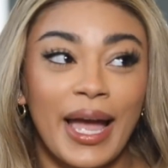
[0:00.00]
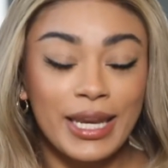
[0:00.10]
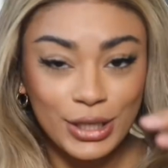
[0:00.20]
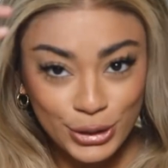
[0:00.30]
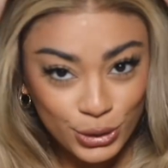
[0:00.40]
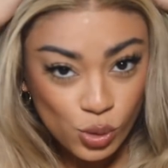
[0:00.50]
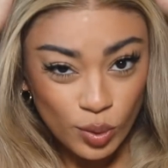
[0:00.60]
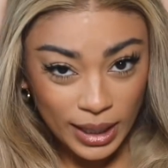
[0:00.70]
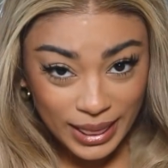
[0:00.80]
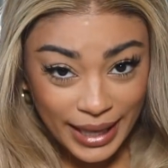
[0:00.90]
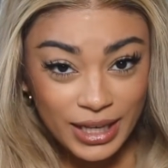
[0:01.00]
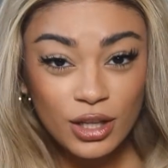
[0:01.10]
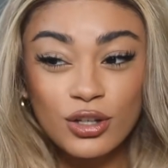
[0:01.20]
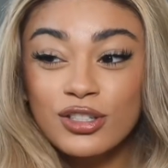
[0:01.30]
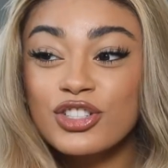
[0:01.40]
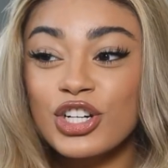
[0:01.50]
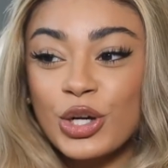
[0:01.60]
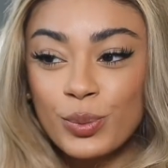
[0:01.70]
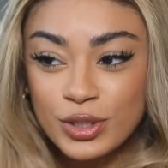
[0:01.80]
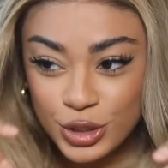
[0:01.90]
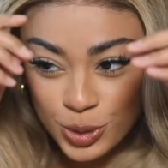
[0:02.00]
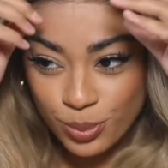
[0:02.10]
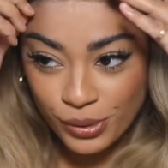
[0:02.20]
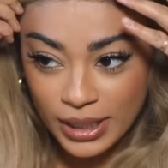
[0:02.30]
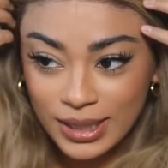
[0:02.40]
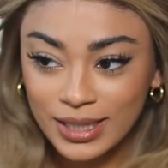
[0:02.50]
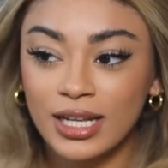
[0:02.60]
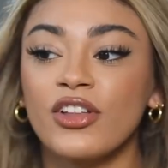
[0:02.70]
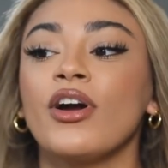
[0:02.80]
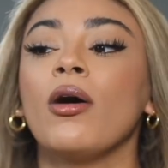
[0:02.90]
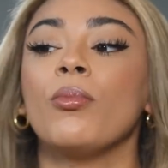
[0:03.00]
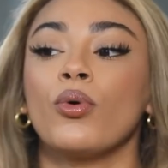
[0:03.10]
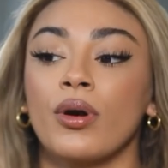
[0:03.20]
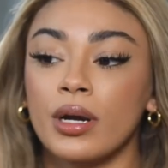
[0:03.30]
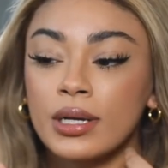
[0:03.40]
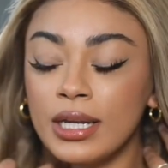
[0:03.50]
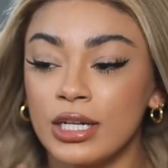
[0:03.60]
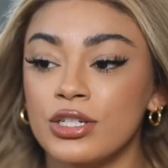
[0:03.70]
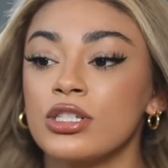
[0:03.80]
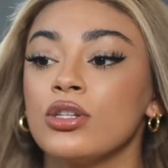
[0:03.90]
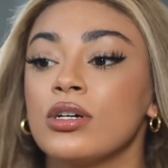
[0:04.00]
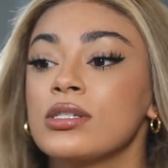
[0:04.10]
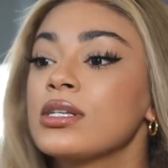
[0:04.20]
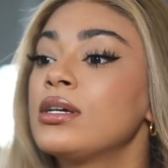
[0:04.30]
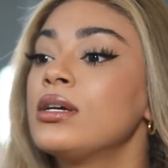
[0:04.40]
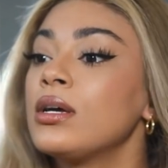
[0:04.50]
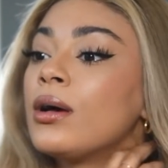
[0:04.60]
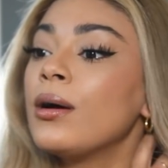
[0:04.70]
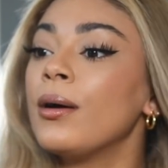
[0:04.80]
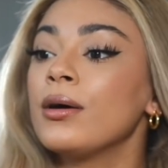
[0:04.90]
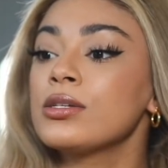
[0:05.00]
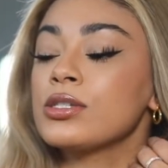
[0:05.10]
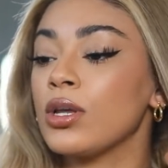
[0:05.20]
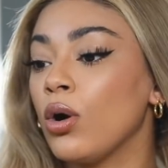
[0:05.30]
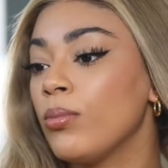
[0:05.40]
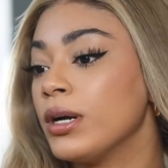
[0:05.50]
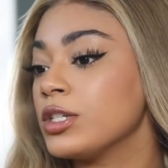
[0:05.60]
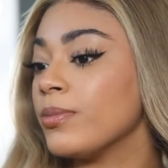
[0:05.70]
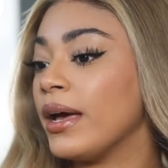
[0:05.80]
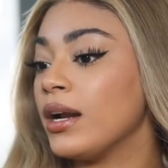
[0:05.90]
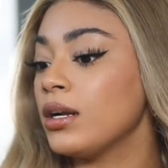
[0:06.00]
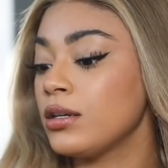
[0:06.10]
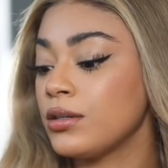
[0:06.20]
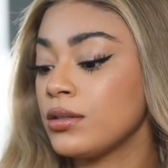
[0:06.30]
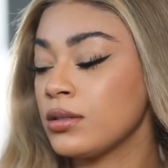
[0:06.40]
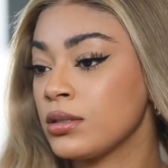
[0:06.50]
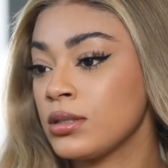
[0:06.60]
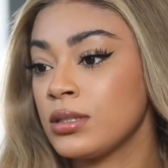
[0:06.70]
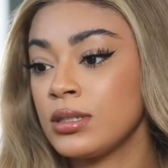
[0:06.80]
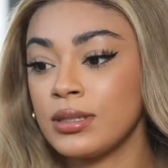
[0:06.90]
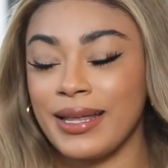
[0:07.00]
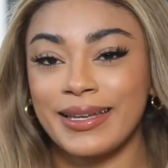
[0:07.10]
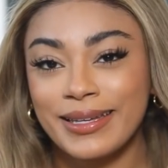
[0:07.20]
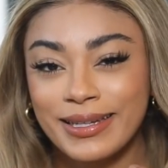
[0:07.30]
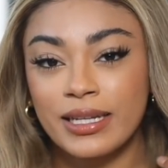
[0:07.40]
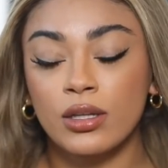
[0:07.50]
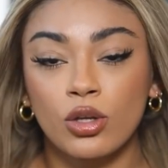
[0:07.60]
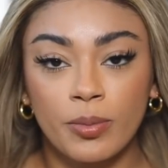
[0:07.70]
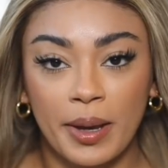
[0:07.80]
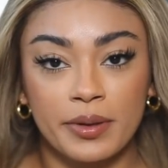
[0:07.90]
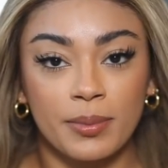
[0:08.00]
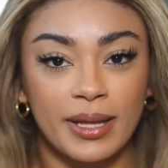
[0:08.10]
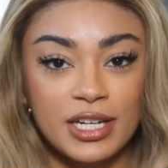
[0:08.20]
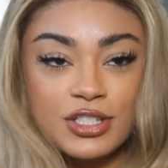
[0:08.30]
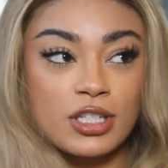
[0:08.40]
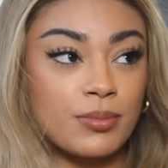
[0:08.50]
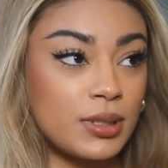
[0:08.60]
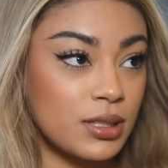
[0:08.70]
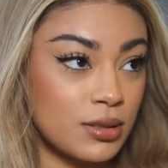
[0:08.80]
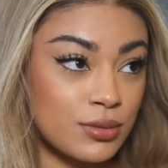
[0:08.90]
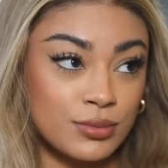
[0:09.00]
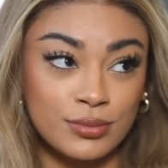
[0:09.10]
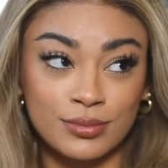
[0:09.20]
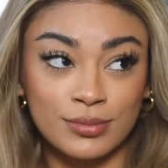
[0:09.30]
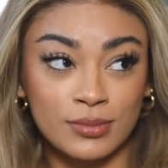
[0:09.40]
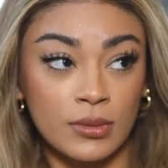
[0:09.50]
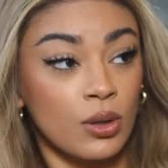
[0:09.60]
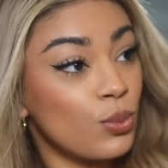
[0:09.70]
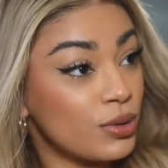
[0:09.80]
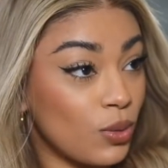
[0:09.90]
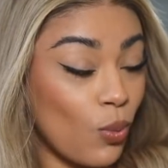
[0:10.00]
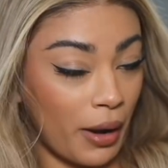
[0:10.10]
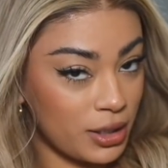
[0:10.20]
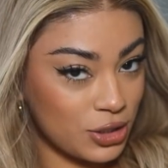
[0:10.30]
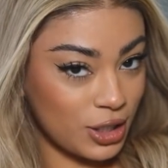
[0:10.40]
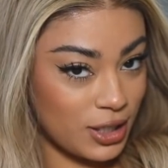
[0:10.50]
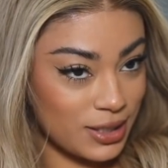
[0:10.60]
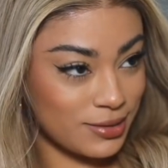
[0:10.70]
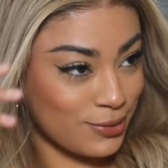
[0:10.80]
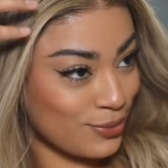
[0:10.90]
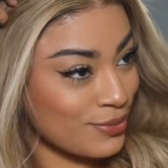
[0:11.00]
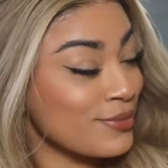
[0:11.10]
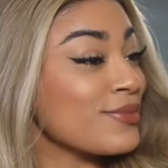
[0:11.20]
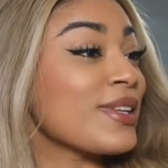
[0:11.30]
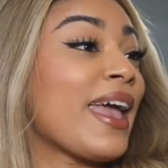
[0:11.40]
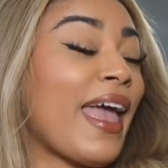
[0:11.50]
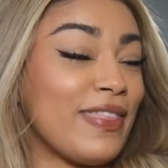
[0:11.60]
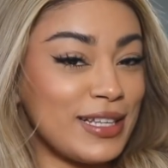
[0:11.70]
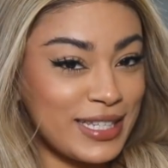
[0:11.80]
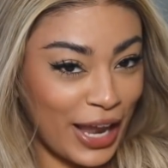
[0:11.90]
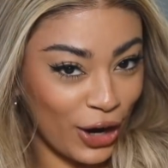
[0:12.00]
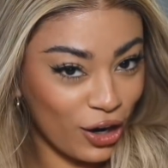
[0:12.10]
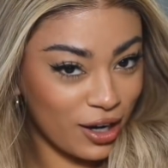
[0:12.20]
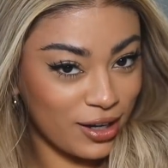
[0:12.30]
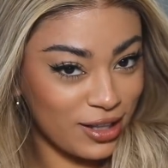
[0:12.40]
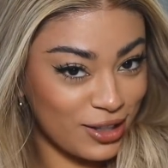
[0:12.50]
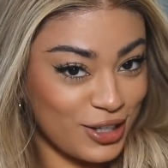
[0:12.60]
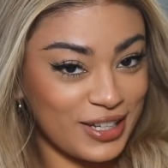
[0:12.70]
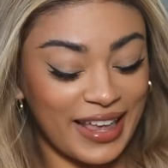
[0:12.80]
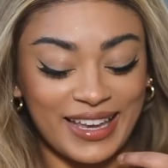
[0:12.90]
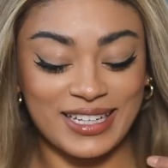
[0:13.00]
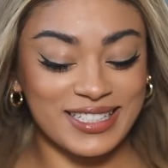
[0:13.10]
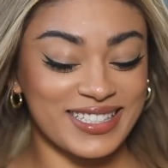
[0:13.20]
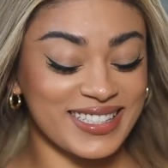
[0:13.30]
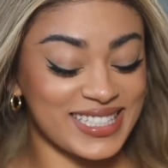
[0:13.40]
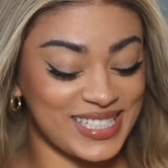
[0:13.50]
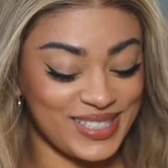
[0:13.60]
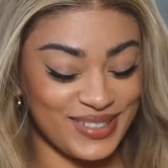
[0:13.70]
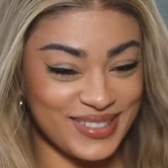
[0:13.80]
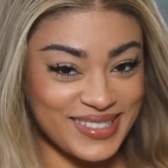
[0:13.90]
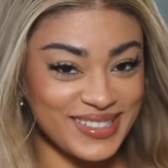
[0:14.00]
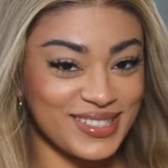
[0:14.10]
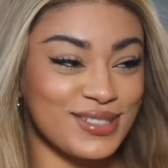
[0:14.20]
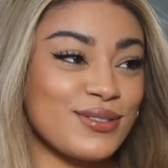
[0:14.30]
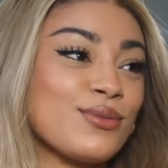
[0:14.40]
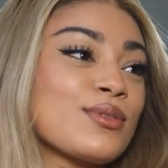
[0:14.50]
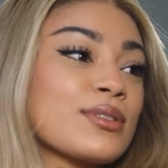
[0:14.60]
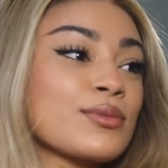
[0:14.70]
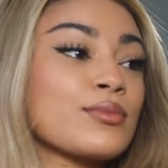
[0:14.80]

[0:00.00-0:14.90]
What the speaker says: I knew a light colored shirt would just bring the color out more, and it just looks so much better. Like, it didn't look bad with the black shirt, but with the white shirt and this hair color, like, it just, ooh.